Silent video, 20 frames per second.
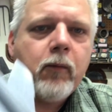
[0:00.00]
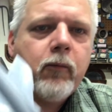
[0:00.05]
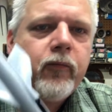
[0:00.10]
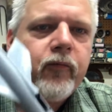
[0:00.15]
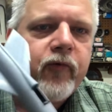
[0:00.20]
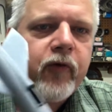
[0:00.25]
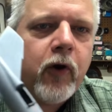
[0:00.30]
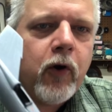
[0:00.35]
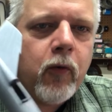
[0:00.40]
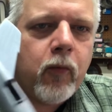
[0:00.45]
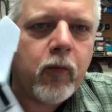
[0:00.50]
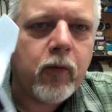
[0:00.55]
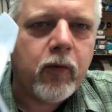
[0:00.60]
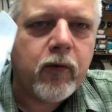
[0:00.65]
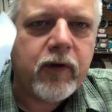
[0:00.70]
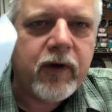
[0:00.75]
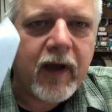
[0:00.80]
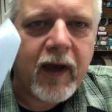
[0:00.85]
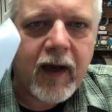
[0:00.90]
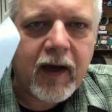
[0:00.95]
So
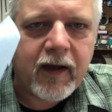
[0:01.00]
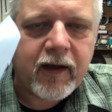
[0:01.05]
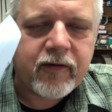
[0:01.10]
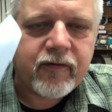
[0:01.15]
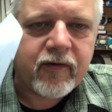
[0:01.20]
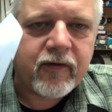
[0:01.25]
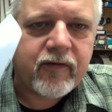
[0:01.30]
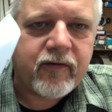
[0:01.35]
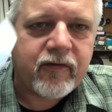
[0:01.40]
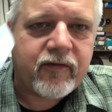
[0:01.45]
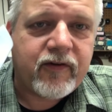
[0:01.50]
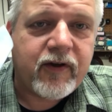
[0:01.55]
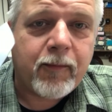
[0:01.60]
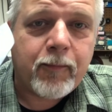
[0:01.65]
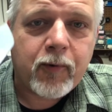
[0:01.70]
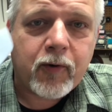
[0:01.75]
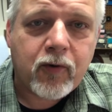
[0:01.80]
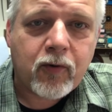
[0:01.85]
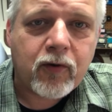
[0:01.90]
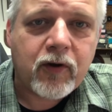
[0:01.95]
yeah, it's a
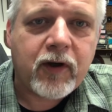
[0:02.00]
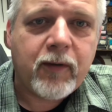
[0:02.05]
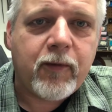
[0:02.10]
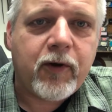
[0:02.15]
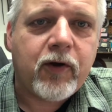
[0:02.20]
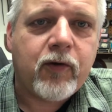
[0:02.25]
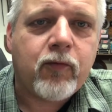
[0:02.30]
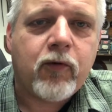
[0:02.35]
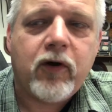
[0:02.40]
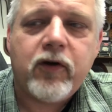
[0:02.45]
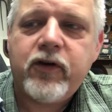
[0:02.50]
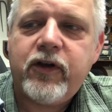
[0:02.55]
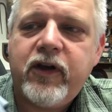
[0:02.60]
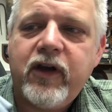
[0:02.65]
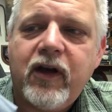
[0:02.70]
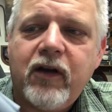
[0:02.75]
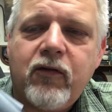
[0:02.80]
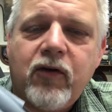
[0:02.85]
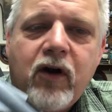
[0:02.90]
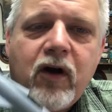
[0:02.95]
typical limited run
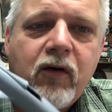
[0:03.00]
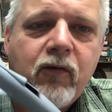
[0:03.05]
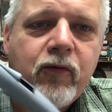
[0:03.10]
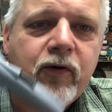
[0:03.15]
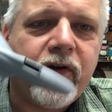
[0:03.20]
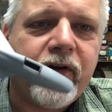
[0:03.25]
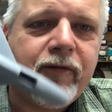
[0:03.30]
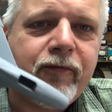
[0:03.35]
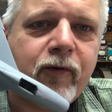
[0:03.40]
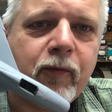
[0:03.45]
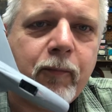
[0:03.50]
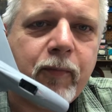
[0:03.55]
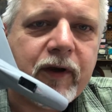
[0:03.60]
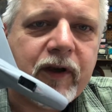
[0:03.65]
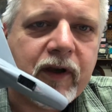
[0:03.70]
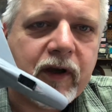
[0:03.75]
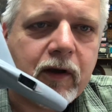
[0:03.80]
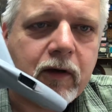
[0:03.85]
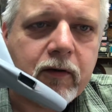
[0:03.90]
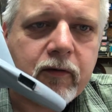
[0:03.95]
kit, not really for
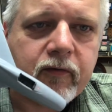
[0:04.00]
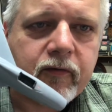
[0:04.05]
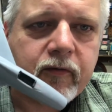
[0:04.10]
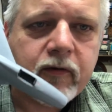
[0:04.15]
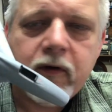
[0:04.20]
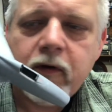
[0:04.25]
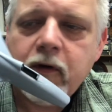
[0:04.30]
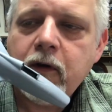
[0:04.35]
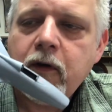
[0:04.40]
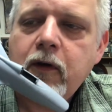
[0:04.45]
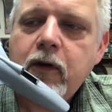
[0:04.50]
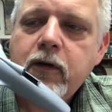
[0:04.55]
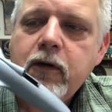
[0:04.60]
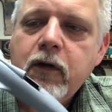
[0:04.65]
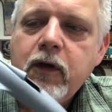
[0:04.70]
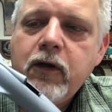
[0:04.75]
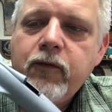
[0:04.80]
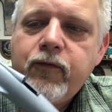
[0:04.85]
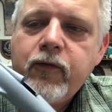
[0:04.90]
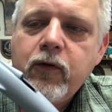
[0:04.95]
beginners.
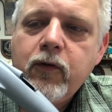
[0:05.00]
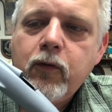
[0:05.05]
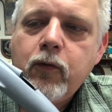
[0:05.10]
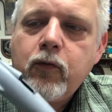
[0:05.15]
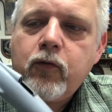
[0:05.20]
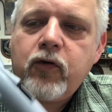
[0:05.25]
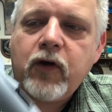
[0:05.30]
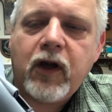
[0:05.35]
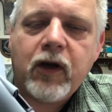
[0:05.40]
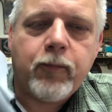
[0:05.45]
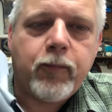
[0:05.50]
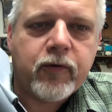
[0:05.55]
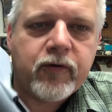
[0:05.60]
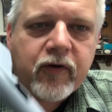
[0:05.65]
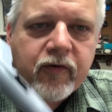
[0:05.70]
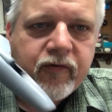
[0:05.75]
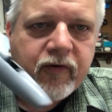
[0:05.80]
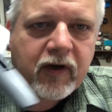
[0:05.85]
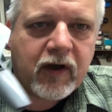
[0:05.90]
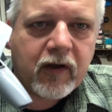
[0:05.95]
If you try to put
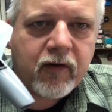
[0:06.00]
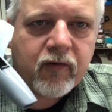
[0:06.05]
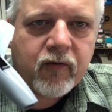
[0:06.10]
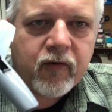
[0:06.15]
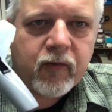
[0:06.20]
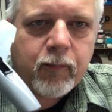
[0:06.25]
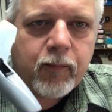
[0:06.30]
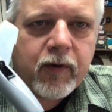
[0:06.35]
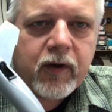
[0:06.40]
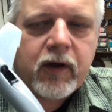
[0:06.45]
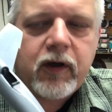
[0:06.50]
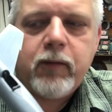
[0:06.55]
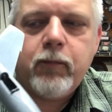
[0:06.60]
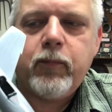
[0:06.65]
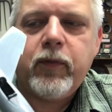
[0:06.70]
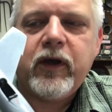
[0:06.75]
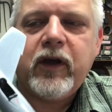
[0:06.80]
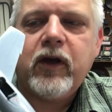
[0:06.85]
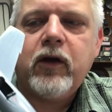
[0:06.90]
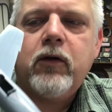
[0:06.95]
this together as a big
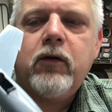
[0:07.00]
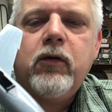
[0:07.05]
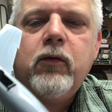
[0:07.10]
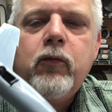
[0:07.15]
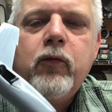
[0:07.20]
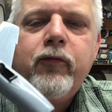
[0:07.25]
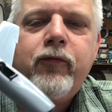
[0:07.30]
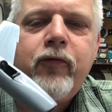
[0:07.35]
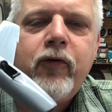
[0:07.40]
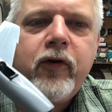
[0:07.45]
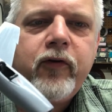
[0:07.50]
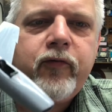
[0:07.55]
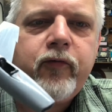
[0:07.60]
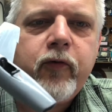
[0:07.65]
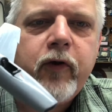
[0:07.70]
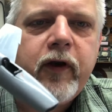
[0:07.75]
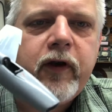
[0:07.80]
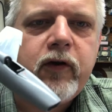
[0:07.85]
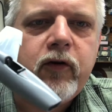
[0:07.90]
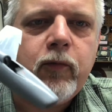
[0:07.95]
beginner, it will
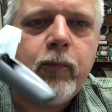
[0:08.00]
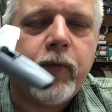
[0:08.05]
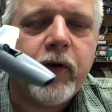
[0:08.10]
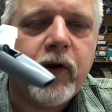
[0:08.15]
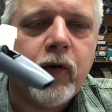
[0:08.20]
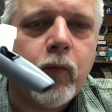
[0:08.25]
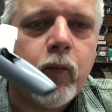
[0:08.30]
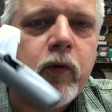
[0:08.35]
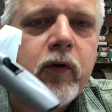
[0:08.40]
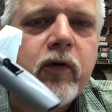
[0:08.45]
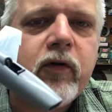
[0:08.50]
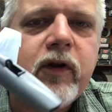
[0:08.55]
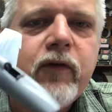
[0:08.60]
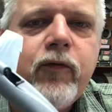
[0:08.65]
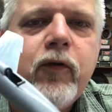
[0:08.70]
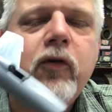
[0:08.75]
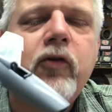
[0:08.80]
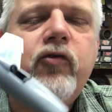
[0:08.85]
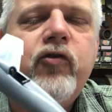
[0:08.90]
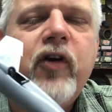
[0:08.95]
frustrate you, but it will give
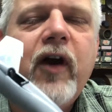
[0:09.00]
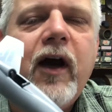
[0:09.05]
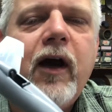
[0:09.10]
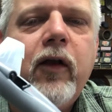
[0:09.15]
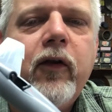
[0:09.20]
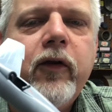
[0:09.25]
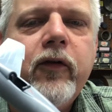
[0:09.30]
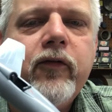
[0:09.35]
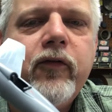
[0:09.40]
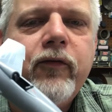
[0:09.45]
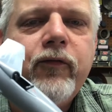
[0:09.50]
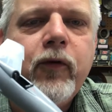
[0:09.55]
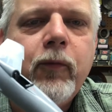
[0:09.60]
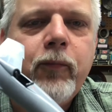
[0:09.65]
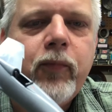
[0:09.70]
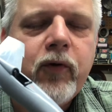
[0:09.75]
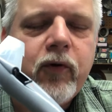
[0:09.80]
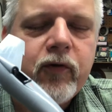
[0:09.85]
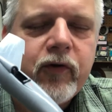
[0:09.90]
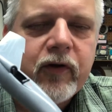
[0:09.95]
you a challenge of your
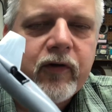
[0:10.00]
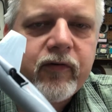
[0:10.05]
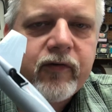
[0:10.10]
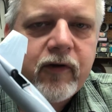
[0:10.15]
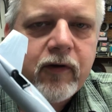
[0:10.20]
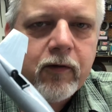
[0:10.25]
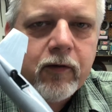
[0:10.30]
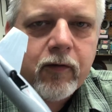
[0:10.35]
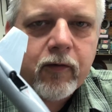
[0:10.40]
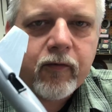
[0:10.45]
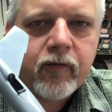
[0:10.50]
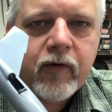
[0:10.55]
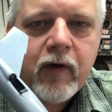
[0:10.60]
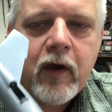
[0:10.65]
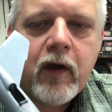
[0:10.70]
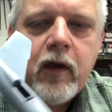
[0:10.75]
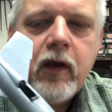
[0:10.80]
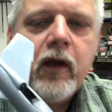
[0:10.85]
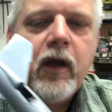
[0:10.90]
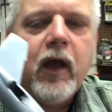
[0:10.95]
building skills.
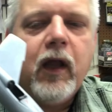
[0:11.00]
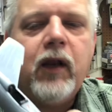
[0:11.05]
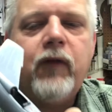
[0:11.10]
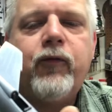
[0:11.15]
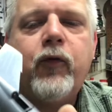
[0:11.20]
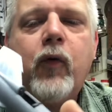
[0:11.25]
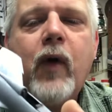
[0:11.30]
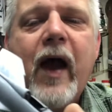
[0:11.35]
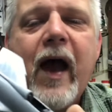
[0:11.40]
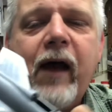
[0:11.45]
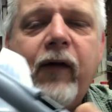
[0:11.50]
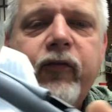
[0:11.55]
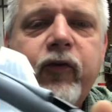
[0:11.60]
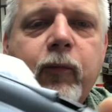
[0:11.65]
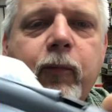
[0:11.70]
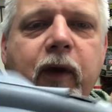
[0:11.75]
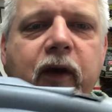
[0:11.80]
And if you have some